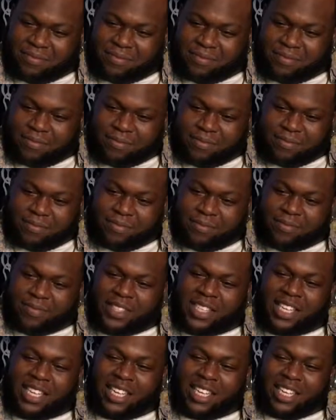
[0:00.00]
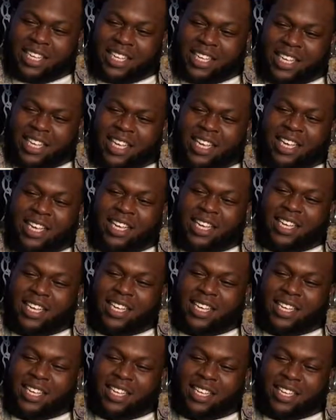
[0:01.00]

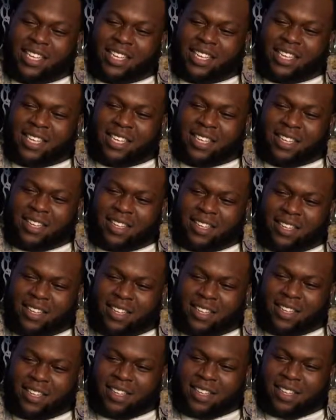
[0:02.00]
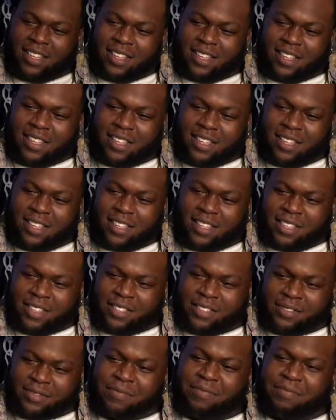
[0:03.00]

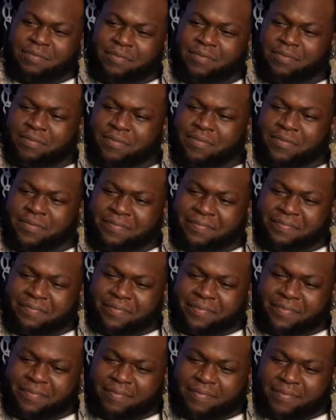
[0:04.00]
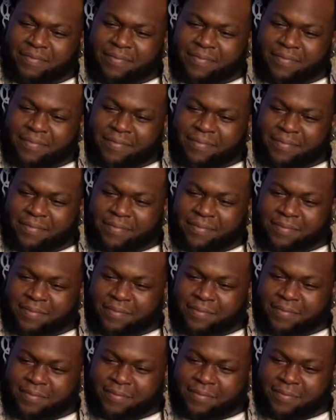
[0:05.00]

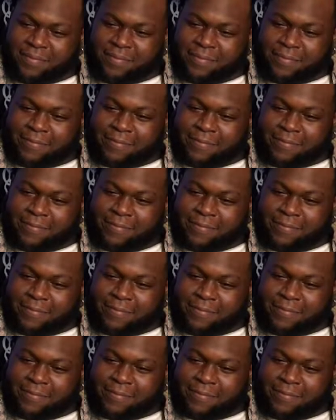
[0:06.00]
[no speech]